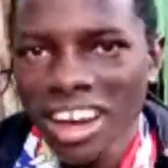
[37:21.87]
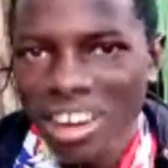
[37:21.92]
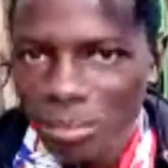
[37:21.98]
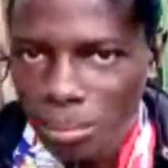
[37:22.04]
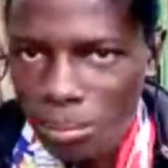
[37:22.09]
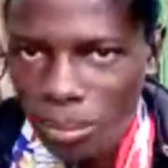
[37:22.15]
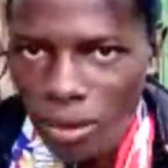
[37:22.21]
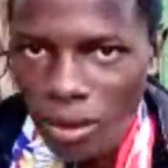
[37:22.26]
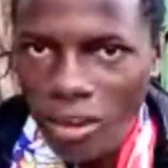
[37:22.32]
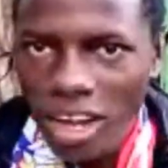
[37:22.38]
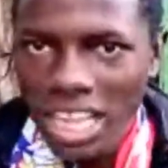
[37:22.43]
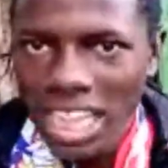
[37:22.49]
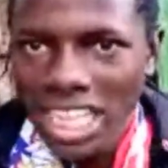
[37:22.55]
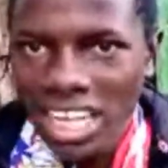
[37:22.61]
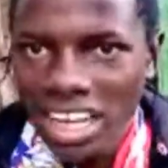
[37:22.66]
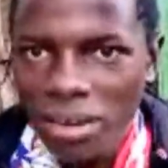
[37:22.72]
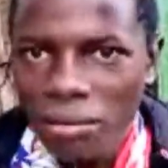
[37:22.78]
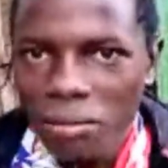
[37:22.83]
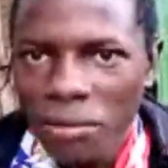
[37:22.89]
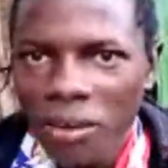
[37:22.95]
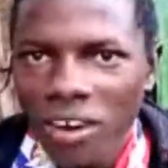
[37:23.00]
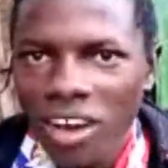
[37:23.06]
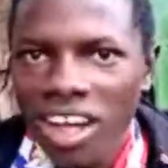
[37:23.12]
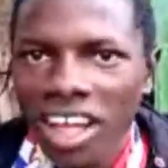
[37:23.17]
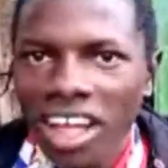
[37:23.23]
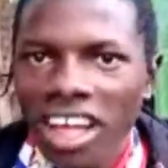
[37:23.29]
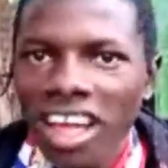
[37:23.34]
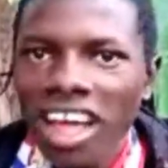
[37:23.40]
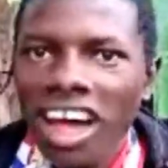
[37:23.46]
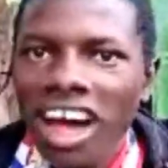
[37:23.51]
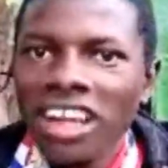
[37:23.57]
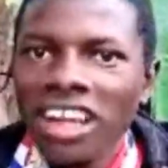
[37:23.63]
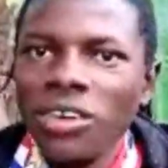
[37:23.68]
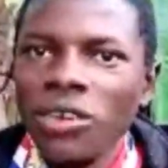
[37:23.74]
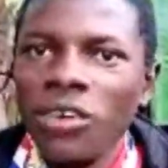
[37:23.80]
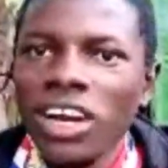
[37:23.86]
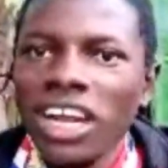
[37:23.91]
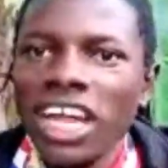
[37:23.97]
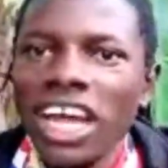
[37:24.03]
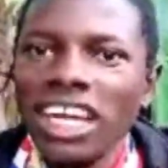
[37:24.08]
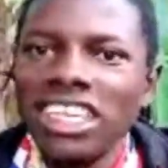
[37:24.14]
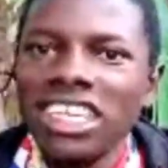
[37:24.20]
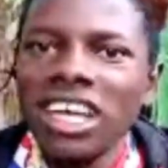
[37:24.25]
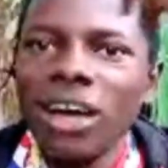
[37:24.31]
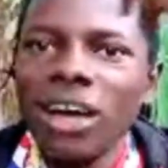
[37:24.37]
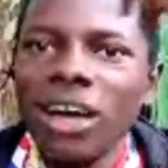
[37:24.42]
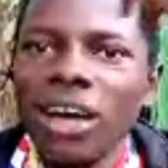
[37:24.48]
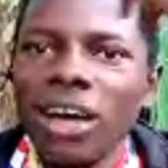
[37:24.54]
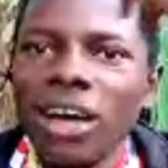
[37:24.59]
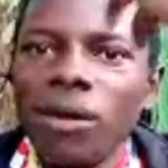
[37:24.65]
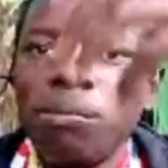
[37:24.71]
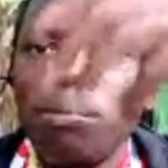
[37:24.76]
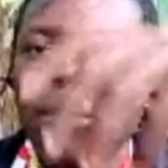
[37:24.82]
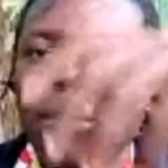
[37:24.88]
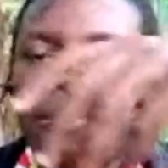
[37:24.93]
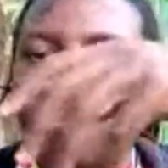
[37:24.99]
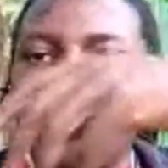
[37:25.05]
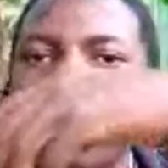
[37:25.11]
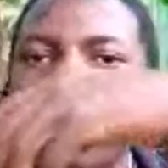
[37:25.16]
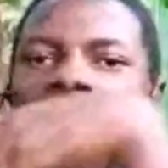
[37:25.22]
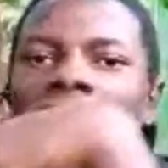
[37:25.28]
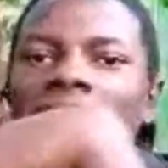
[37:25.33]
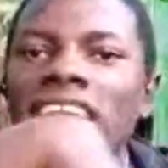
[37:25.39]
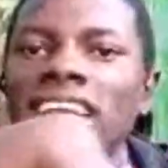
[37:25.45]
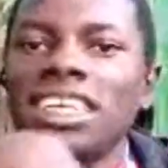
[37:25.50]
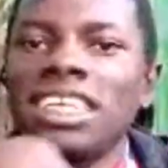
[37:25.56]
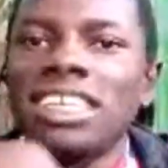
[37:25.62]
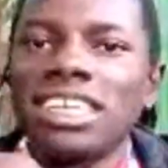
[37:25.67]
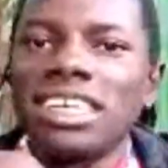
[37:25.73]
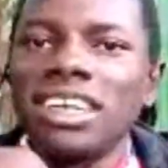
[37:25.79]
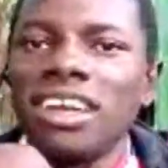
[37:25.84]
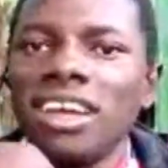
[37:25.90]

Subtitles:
They are more. And you will get some people like us